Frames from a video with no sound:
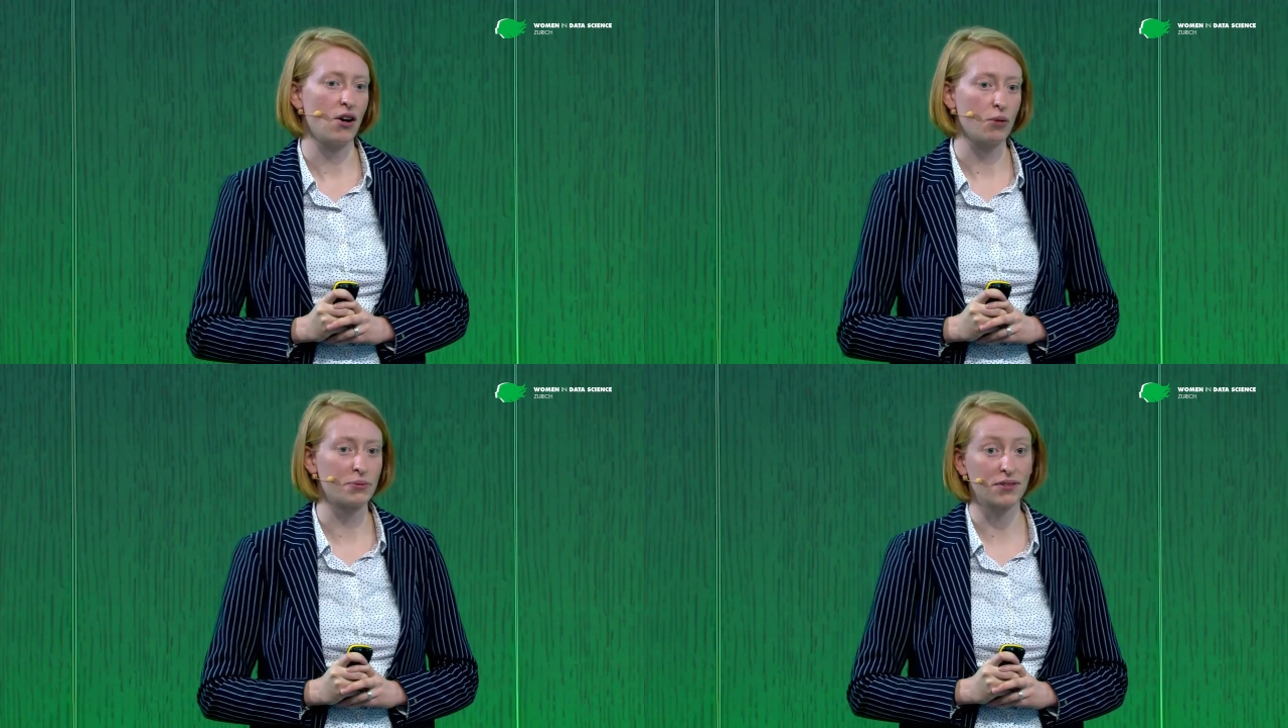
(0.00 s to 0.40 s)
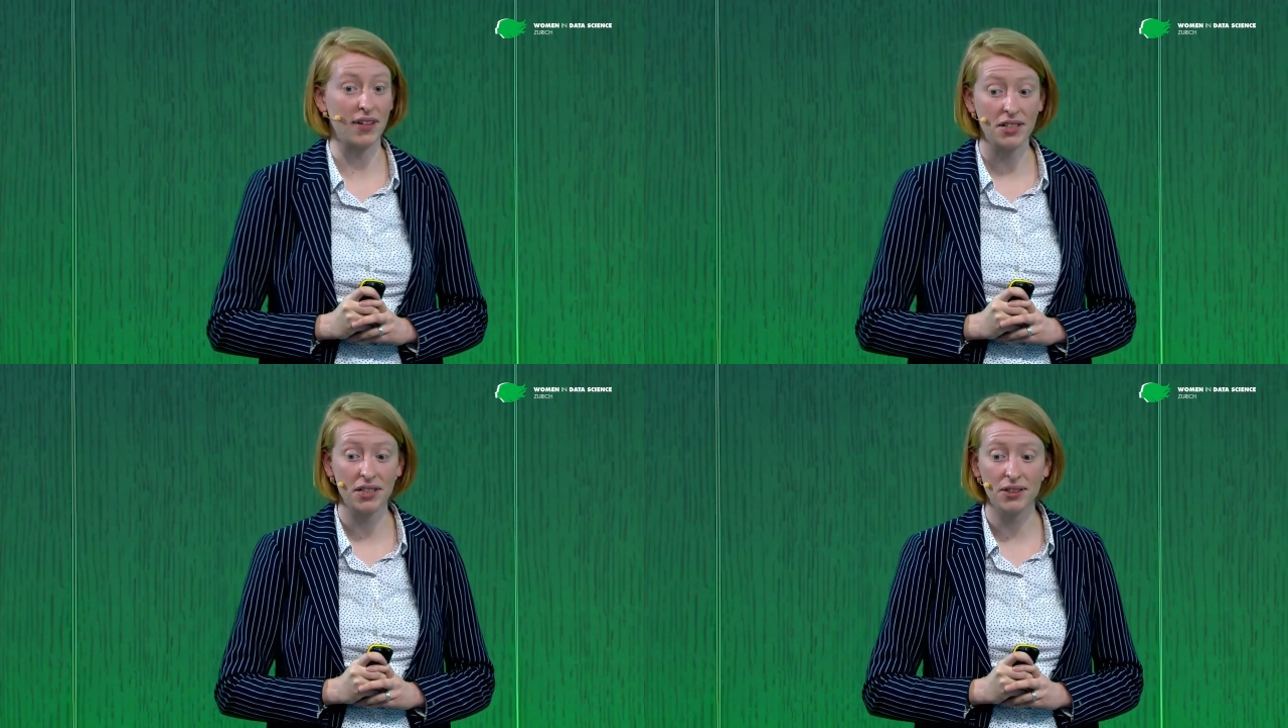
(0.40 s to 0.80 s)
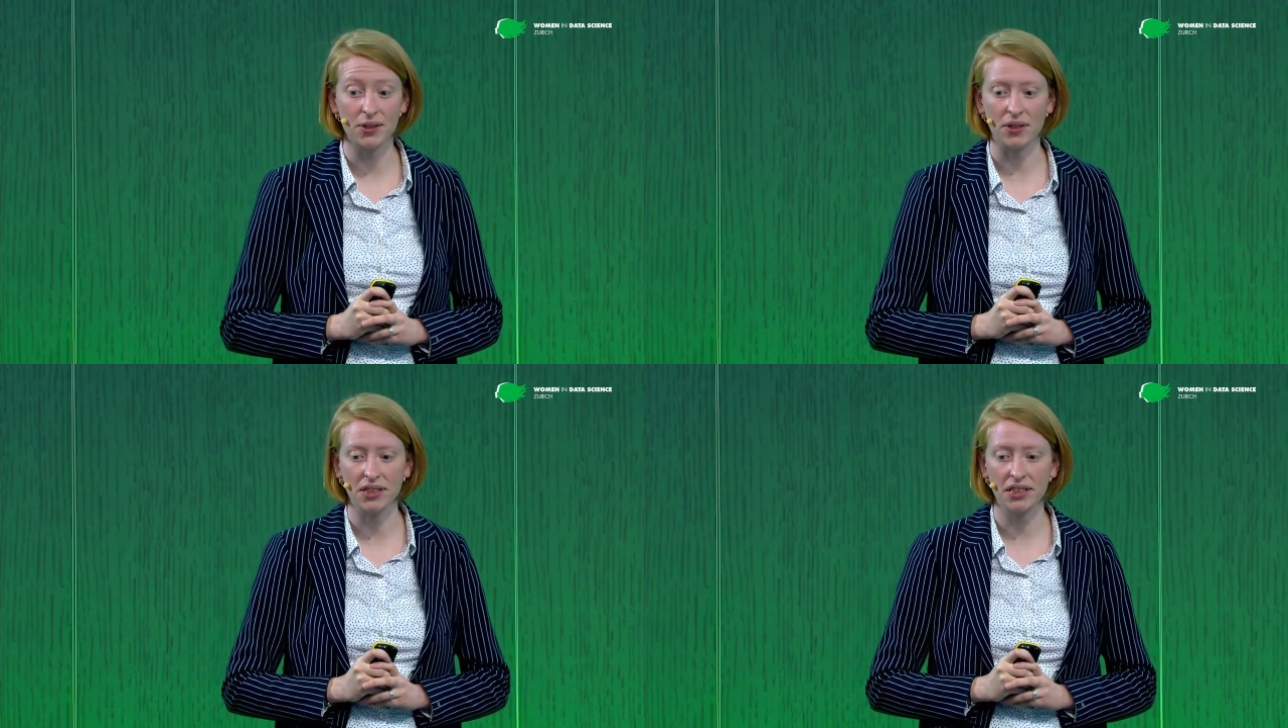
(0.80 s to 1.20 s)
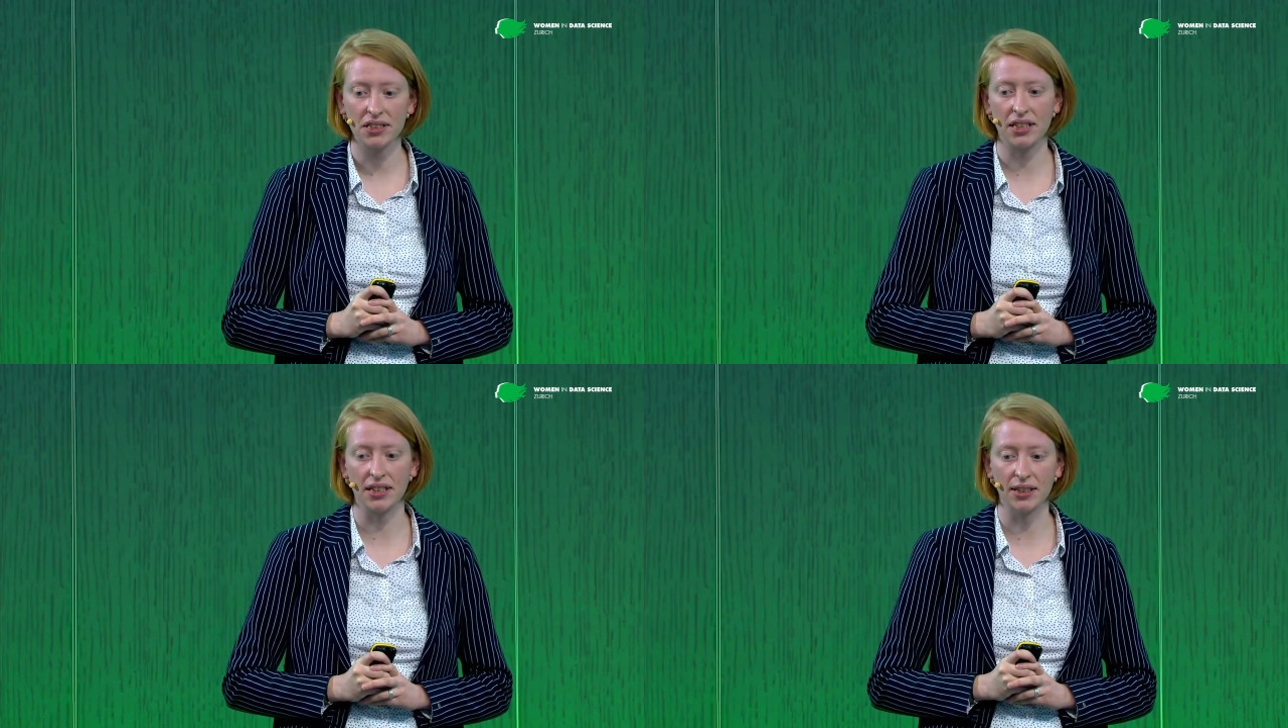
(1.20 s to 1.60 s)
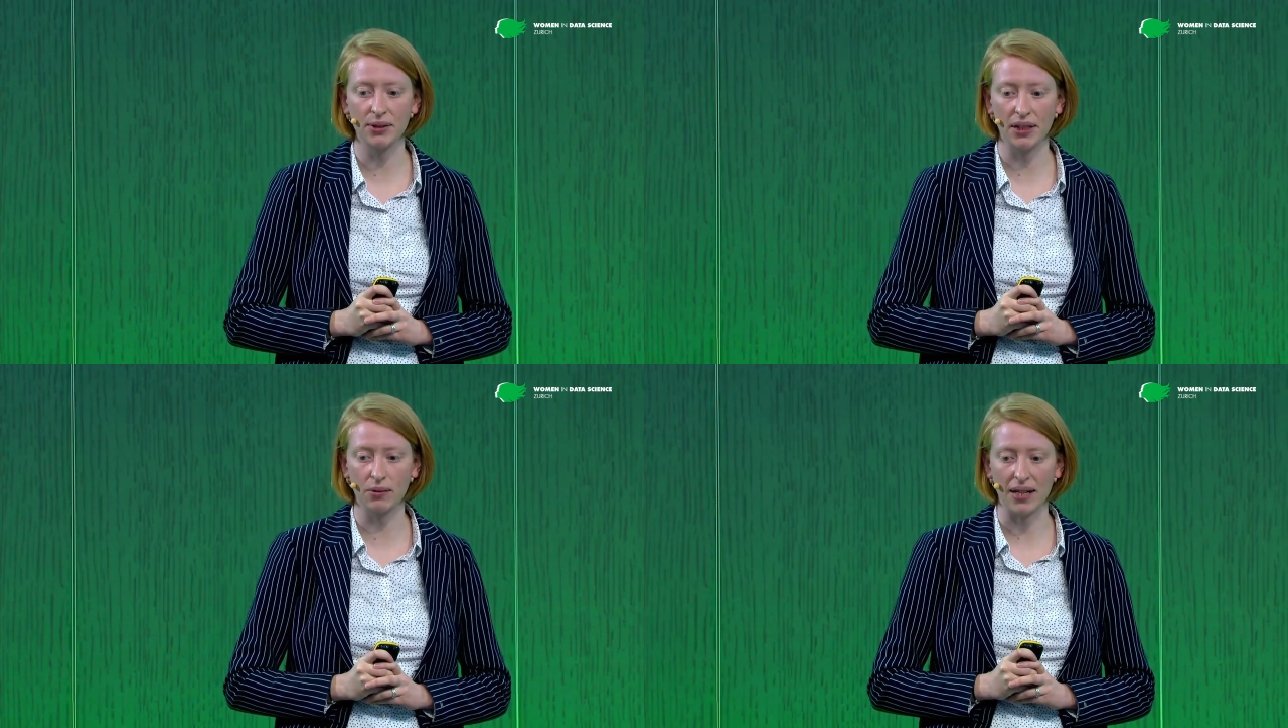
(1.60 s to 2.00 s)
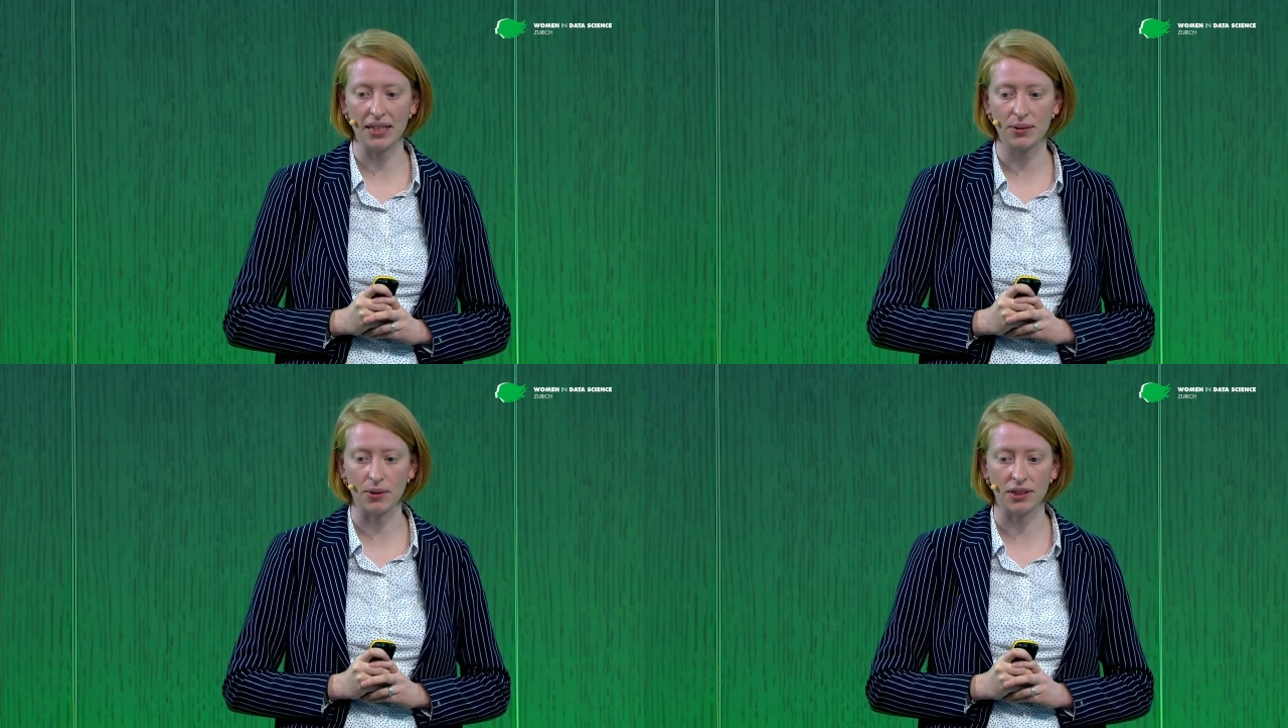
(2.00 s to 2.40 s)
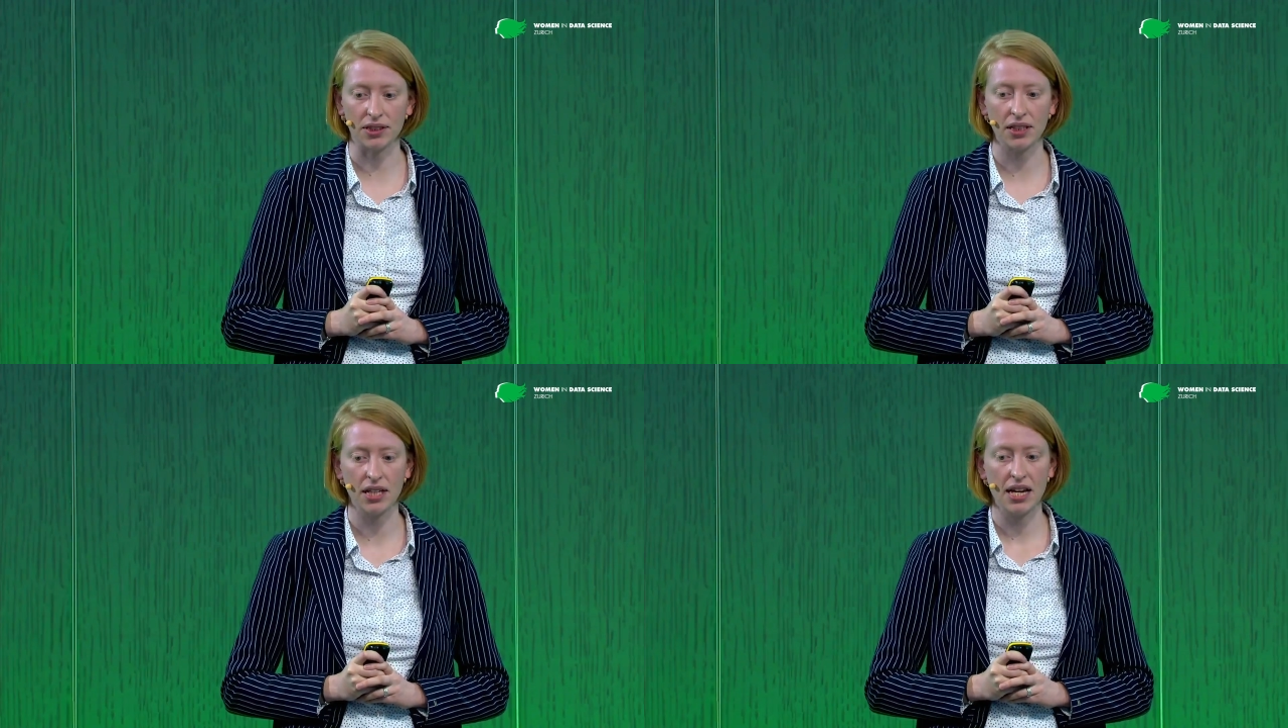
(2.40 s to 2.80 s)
observation sources, including wastewater,